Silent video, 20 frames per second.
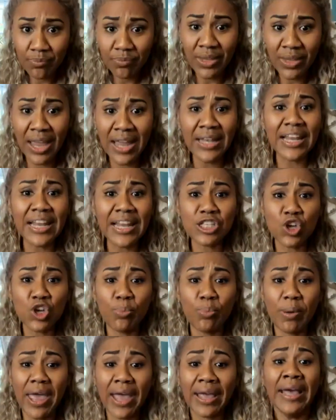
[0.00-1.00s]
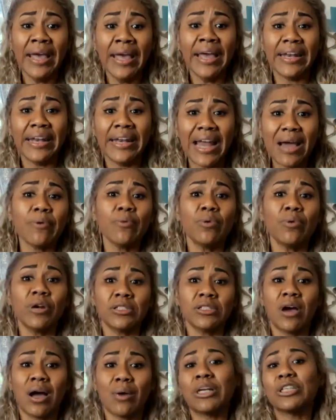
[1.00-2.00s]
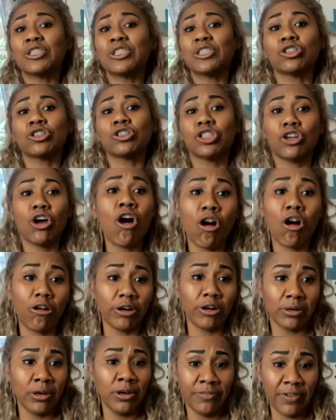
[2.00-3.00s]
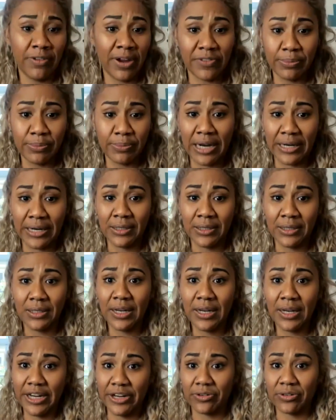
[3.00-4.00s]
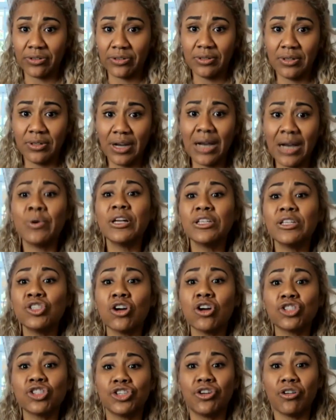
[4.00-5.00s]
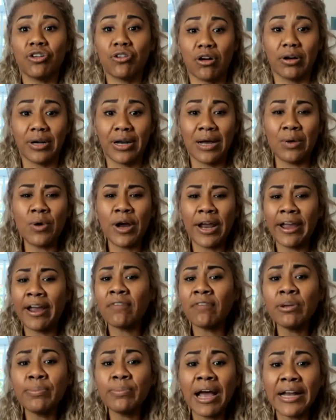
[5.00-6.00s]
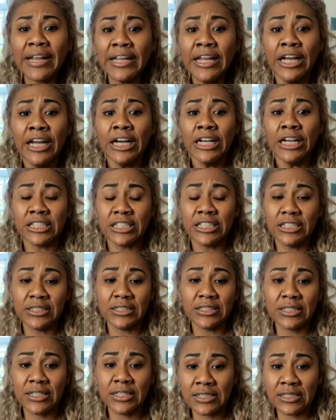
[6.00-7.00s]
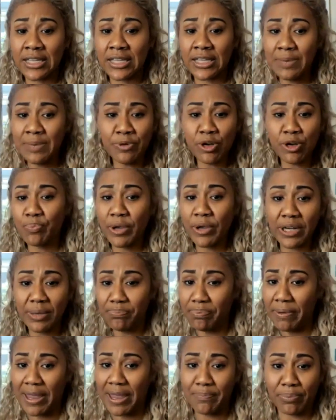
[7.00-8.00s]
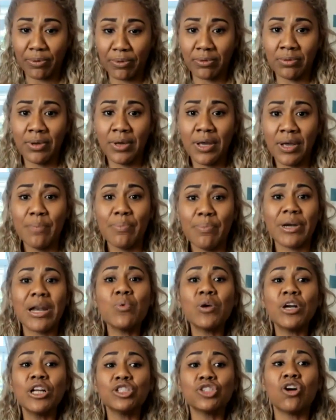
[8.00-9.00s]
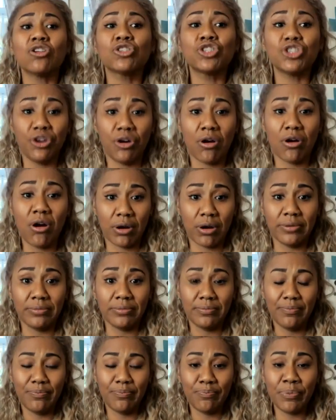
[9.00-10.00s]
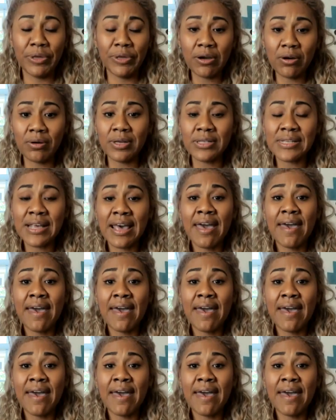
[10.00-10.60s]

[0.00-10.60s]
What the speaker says: and let's go back. And now I want to talk to the heart of everybody here. I want to talk to your heart. I want everybody to keep your pen and paper, but I want to talk to your heart because